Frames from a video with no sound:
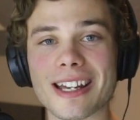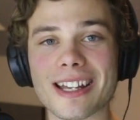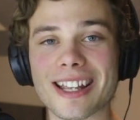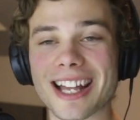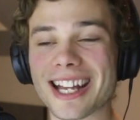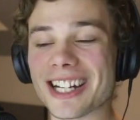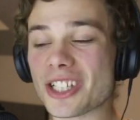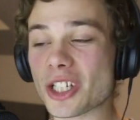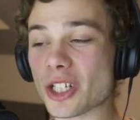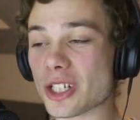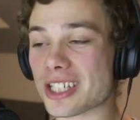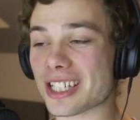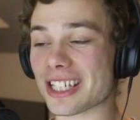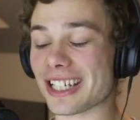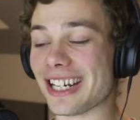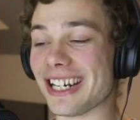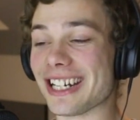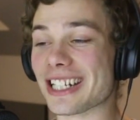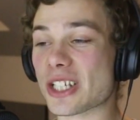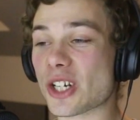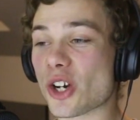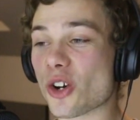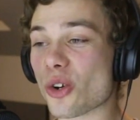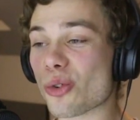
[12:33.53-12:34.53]

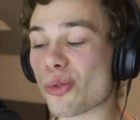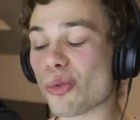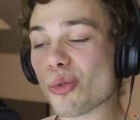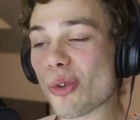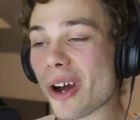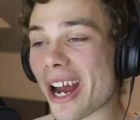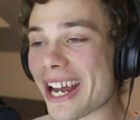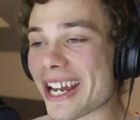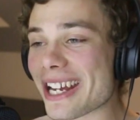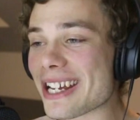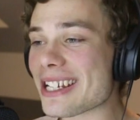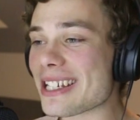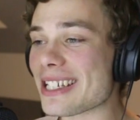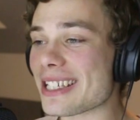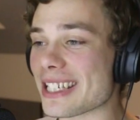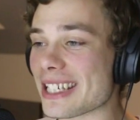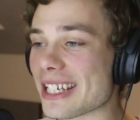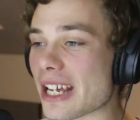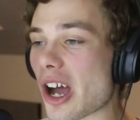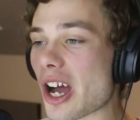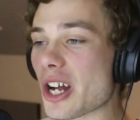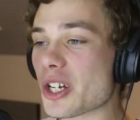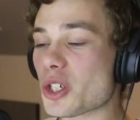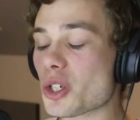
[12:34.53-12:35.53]
It's
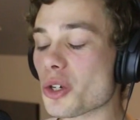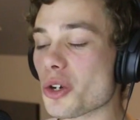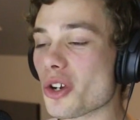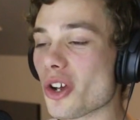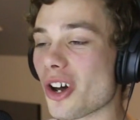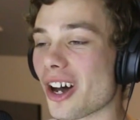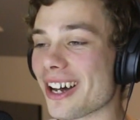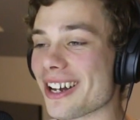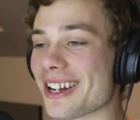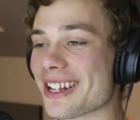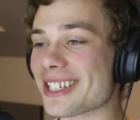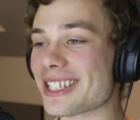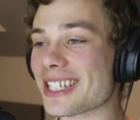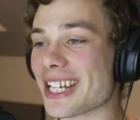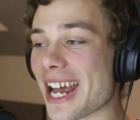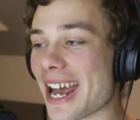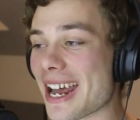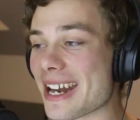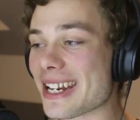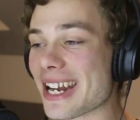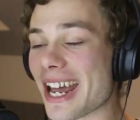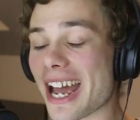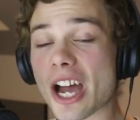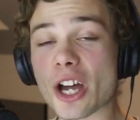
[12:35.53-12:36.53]
crazy. I do not
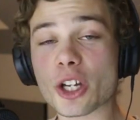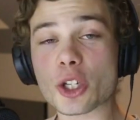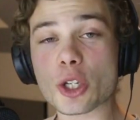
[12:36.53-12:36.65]
understand how